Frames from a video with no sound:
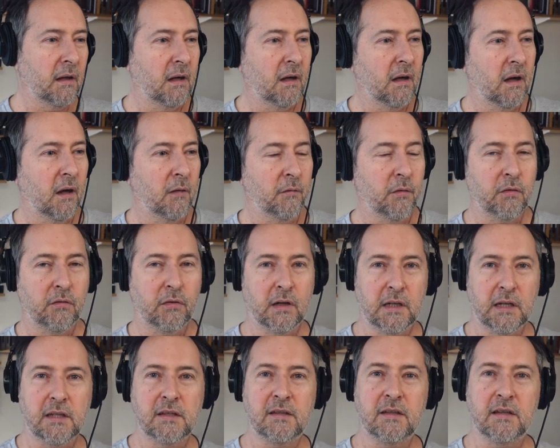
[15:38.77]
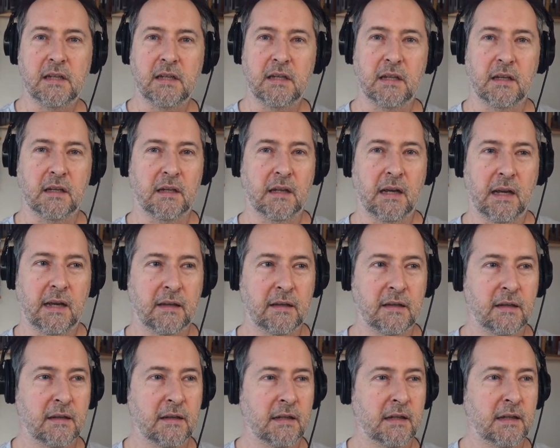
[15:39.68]
a variety
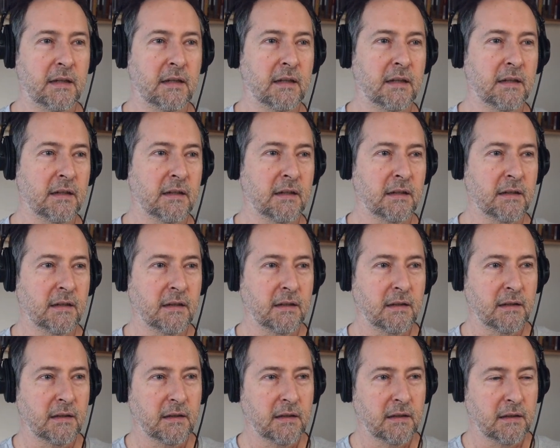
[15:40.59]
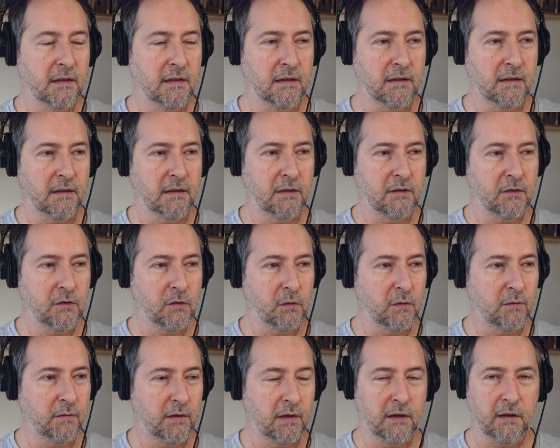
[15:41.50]
and a uh, sort
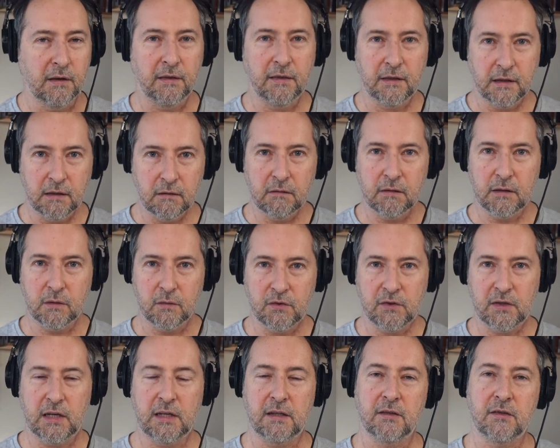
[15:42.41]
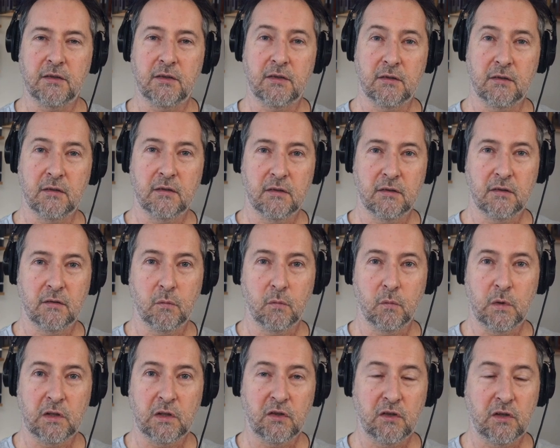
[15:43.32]
of an ethereal sense,
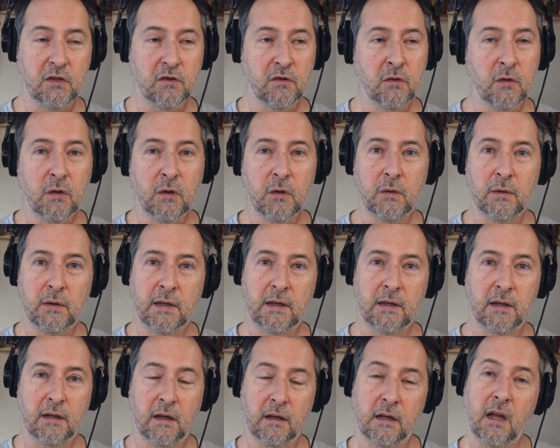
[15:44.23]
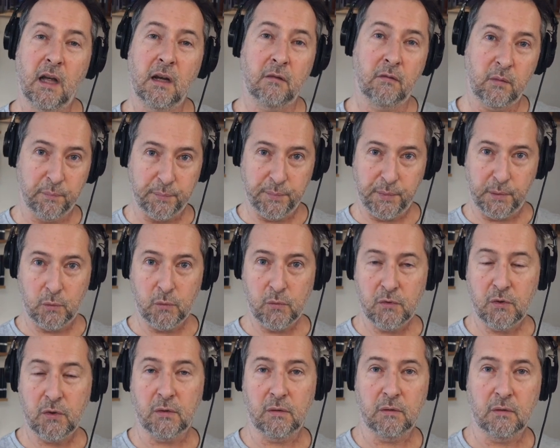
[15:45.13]
which is not only a kind of a
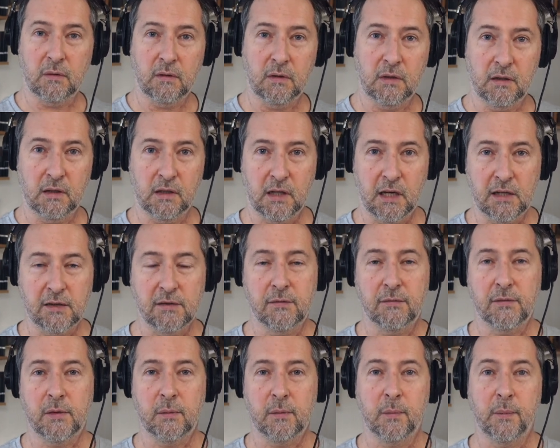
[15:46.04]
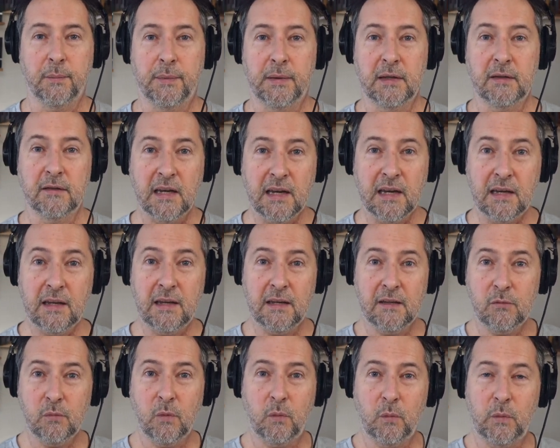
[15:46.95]
bolt on in the case of human beings, it
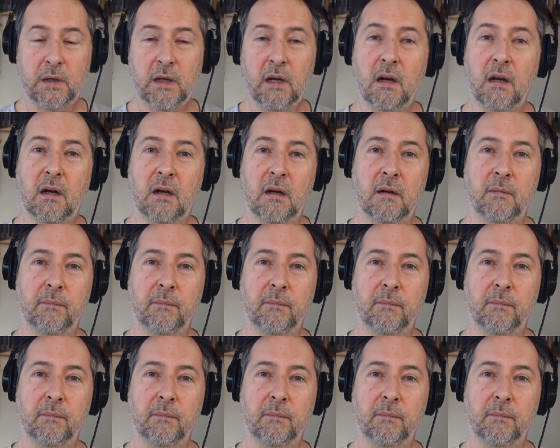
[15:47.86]
is what we are.